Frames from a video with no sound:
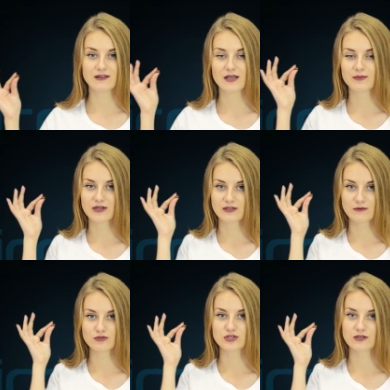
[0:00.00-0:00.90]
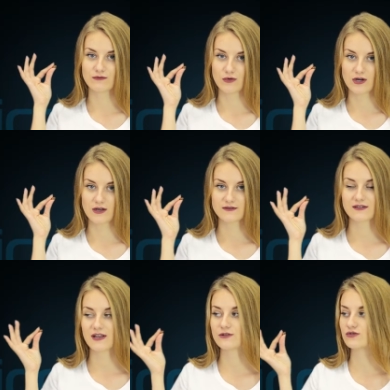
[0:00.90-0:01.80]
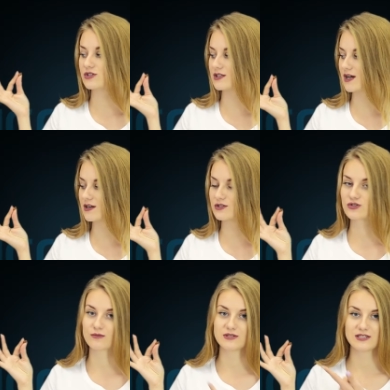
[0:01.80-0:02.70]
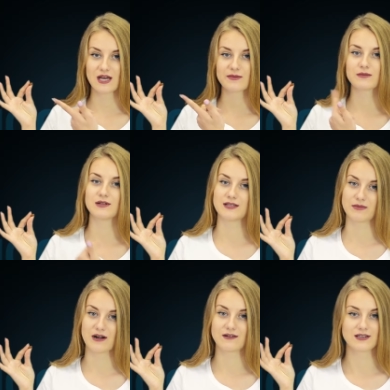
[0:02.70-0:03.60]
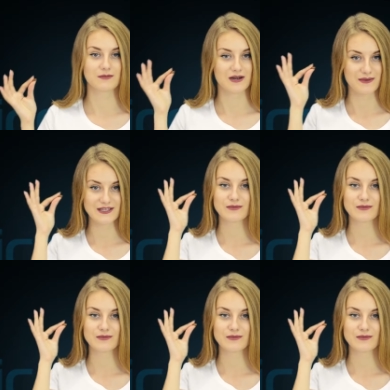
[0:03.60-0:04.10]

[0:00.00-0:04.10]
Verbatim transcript: Then put the earpiece into your ear. Note that